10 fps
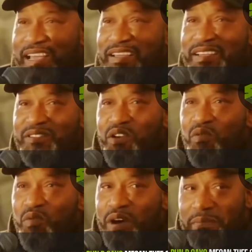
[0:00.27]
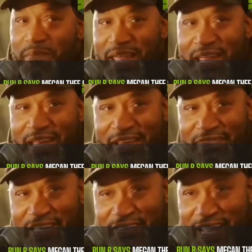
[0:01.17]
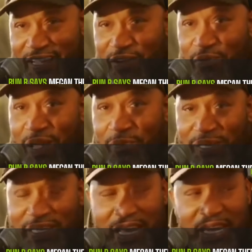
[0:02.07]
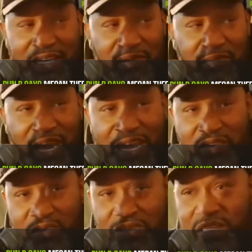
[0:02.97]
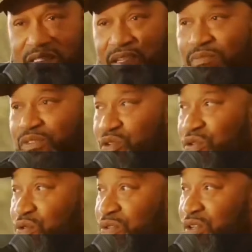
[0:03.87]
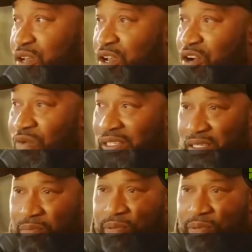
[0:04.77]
There is no one man, I think, that can replicate it, right? You see some dudes with the